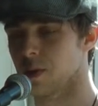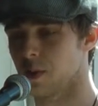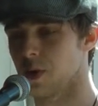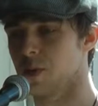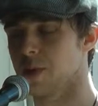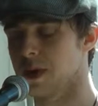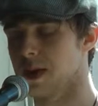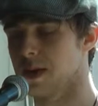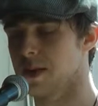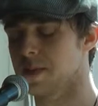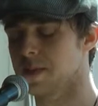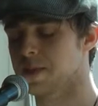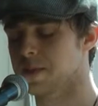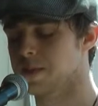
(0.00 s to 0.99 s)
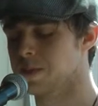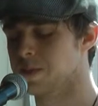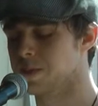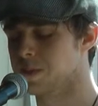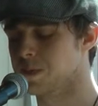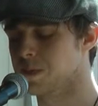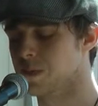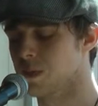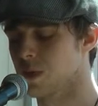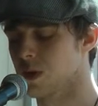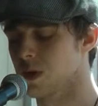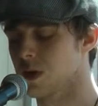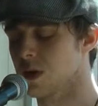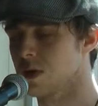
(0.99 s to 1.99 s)
will
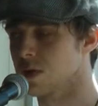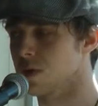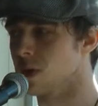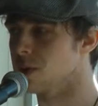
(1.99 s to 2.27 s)
be.